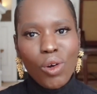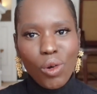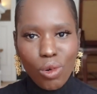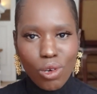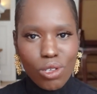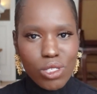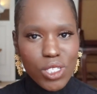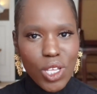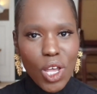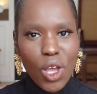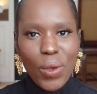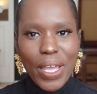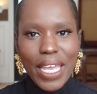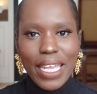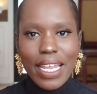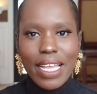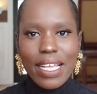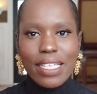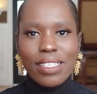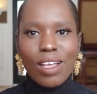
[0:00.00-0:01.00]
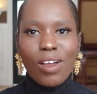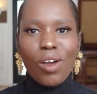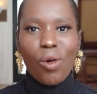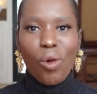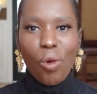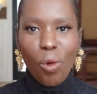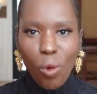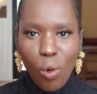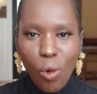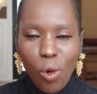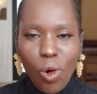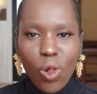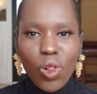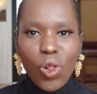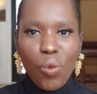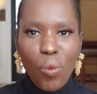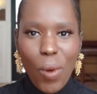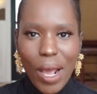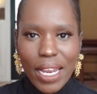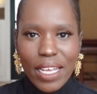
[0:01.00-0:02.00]
Also, it is
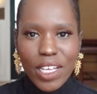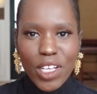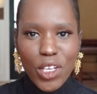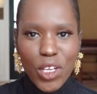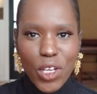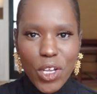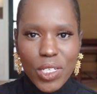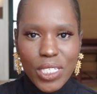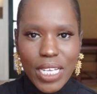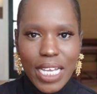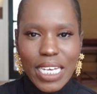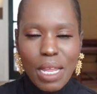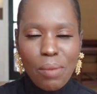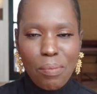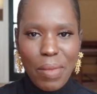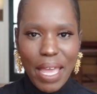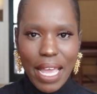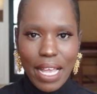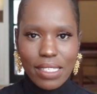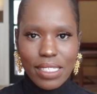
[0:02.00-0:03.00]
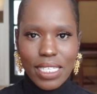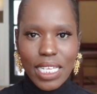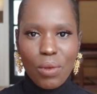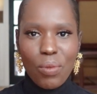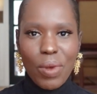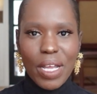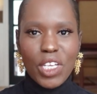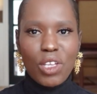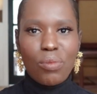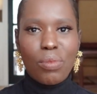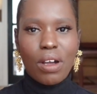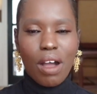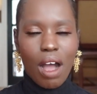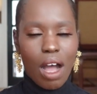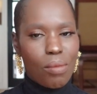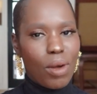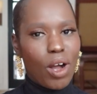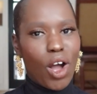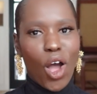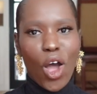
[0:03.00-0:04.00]
all well and good and amazing when you
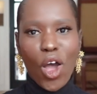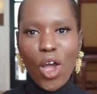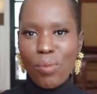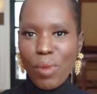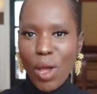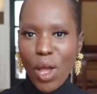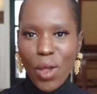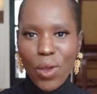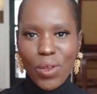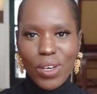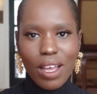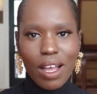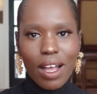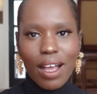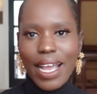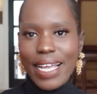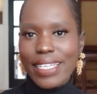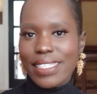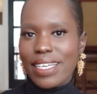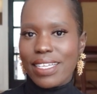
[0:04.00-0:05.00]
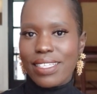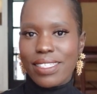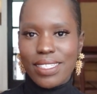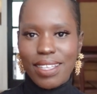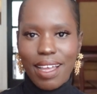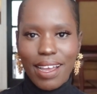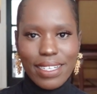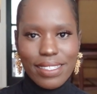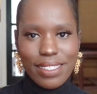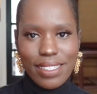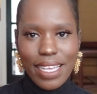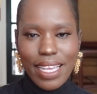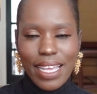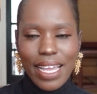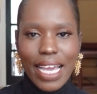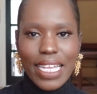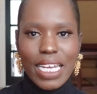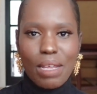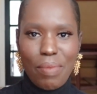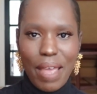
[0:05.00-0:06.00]
become a homeowner. It's
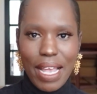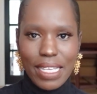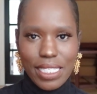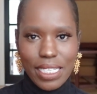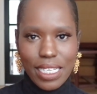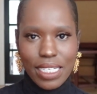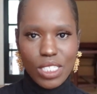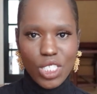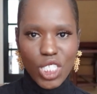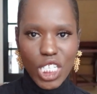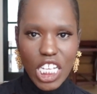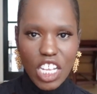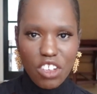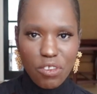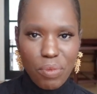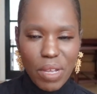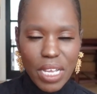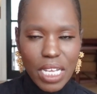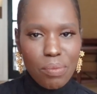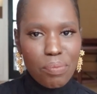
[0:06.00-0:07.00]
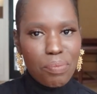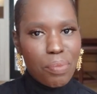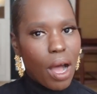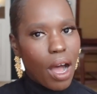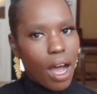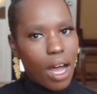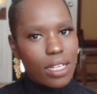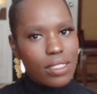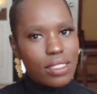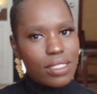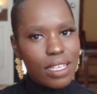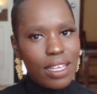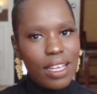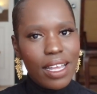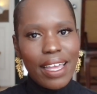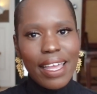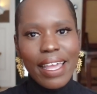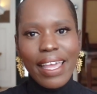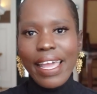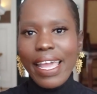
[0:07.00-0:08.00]
exciting, an amazing achievement, but
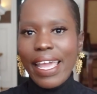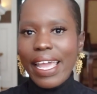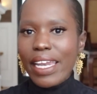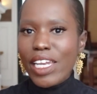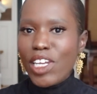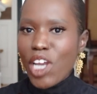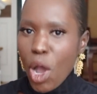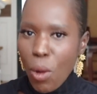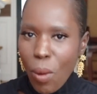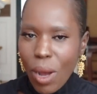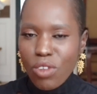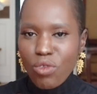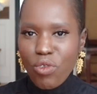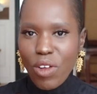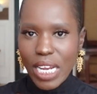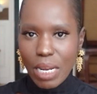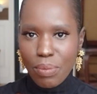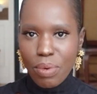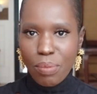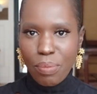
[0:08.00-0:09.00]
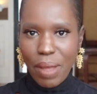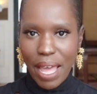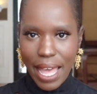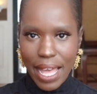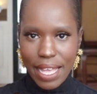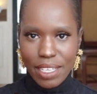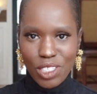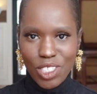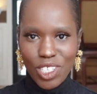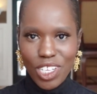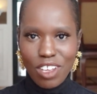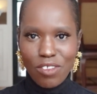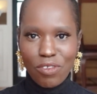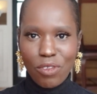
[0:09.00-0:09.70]
no one really prepares you